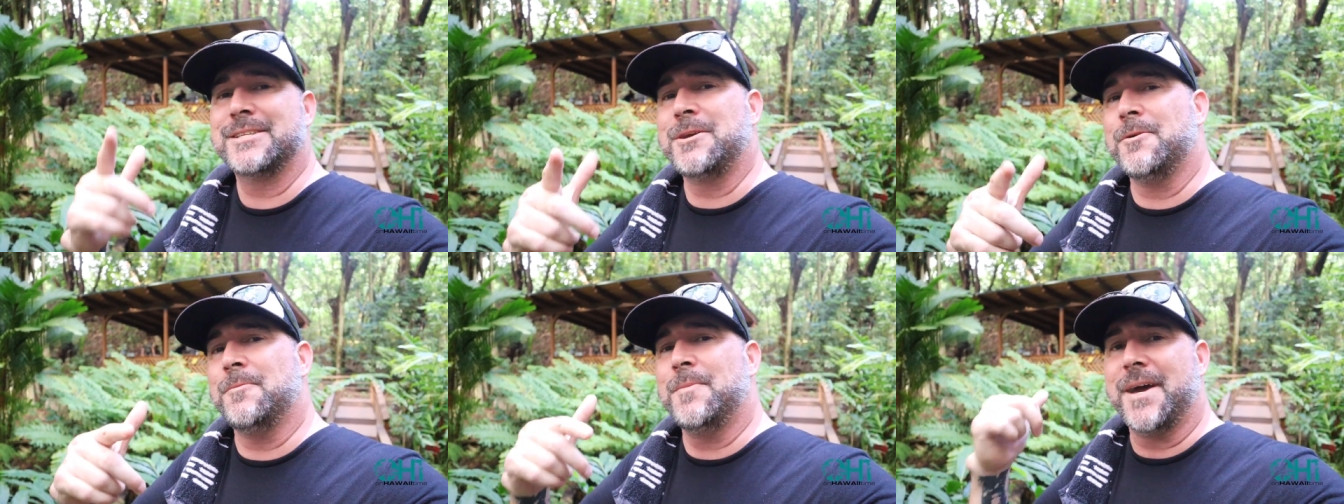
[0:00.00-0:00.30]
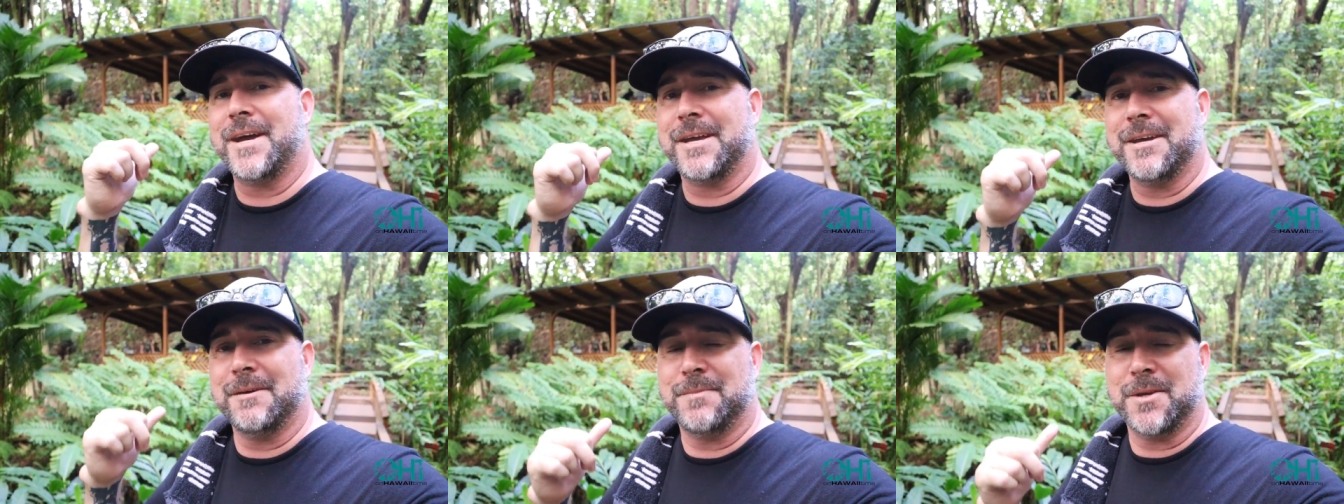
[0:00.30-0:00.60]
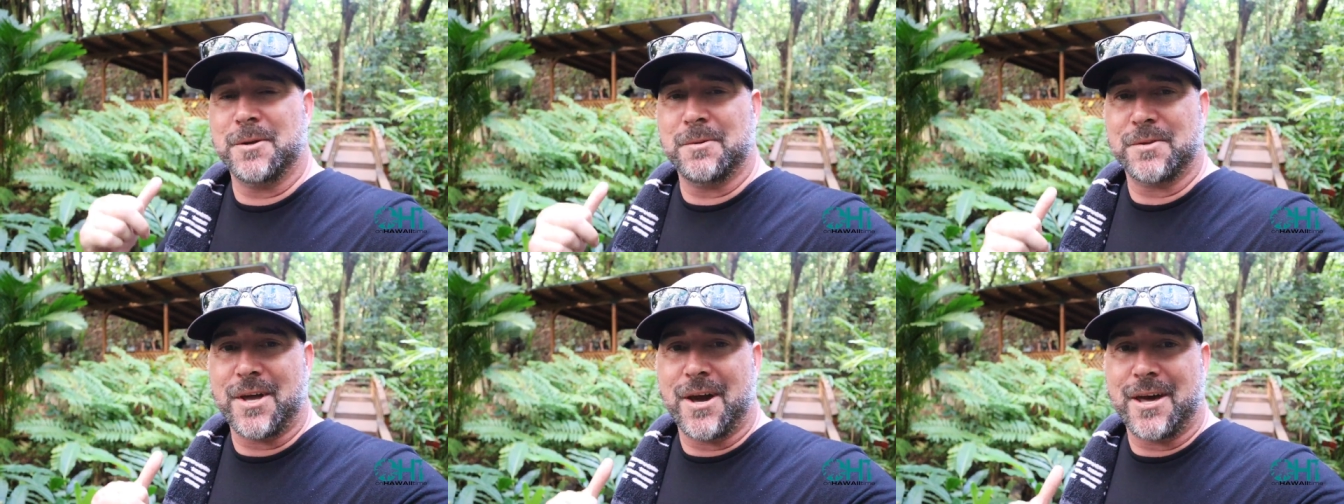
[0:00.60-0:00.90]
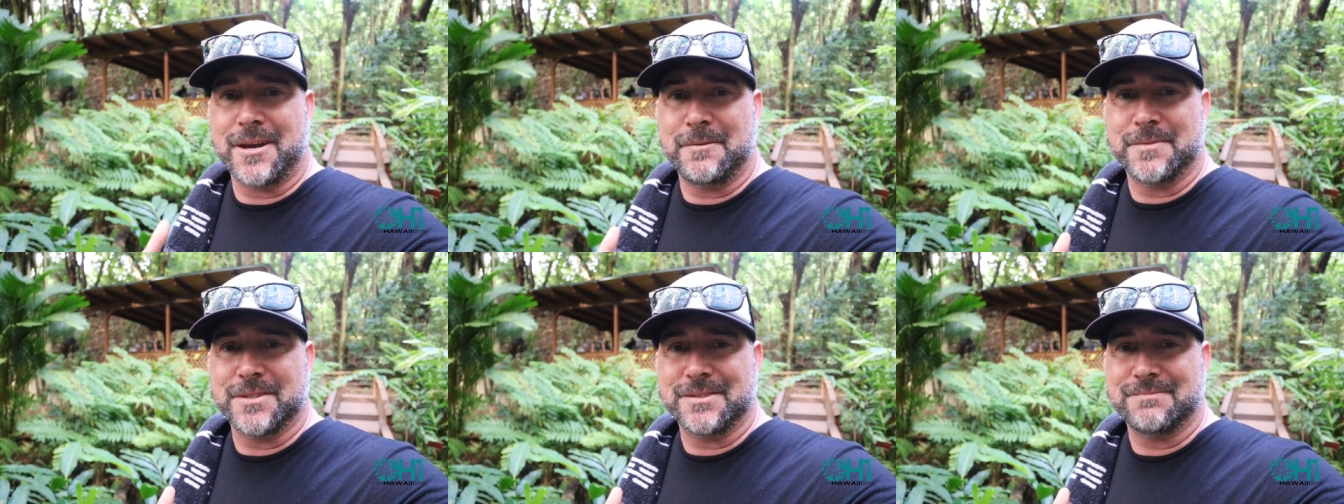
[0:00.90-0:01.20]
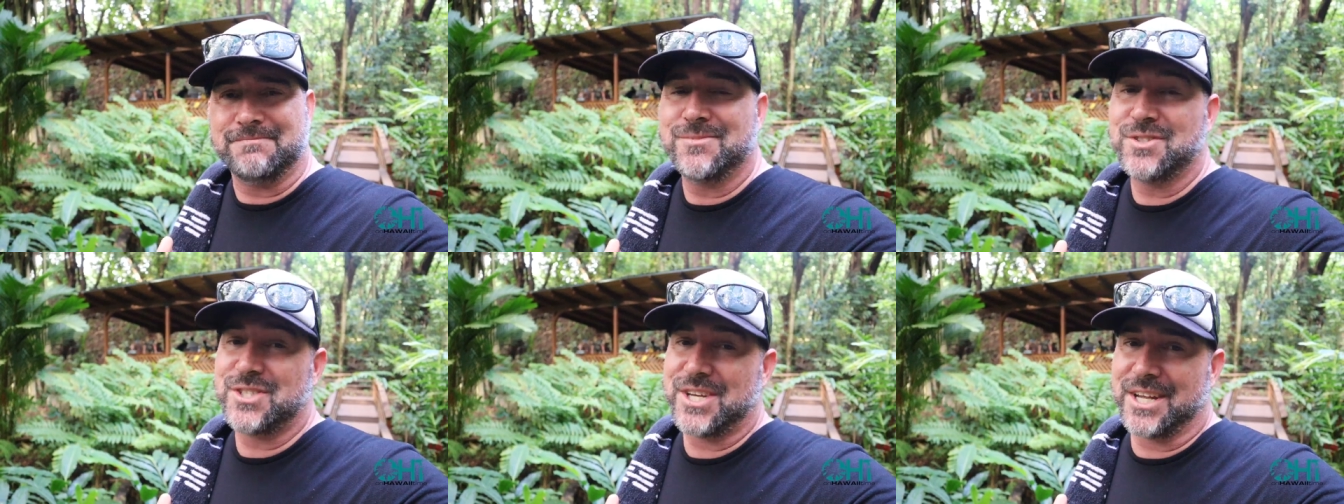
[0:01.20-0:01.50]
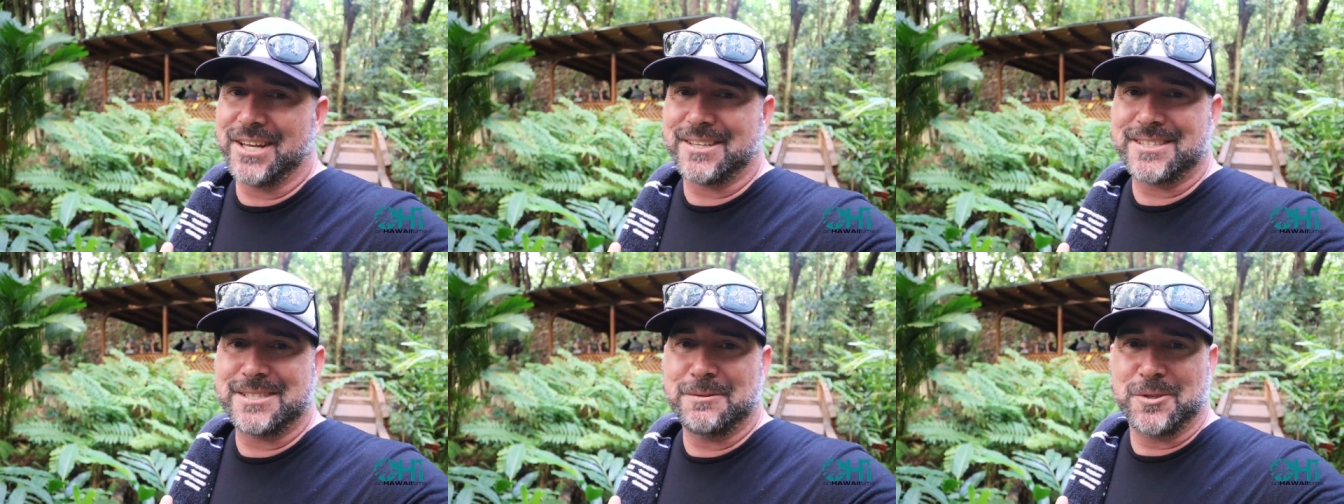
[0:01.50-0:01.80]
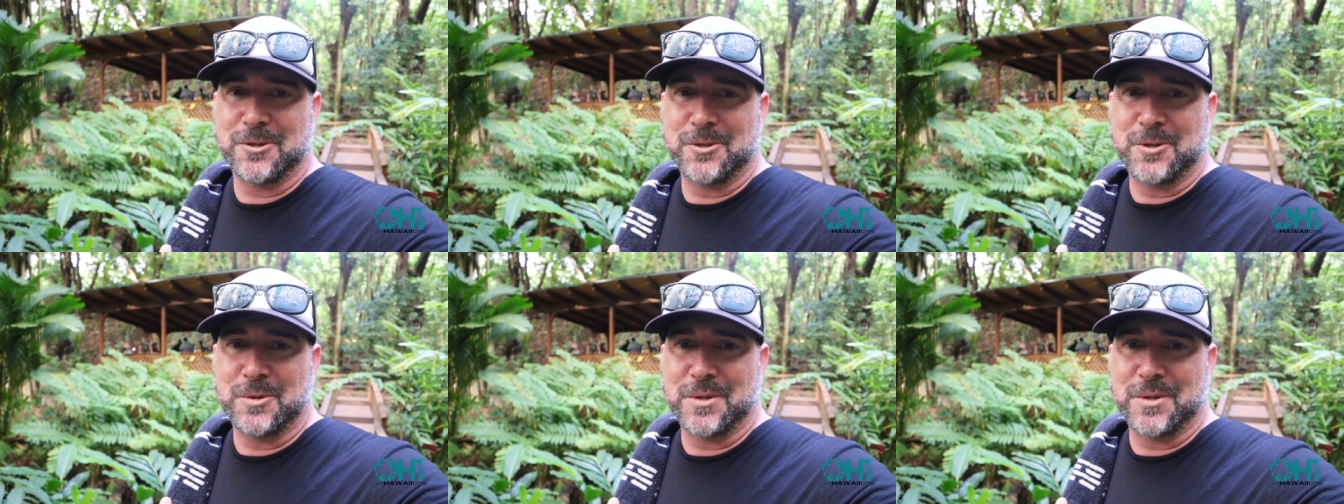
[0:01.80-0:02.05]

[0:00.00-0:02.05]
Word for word: let's go back up there with Autumn and check out, see what they're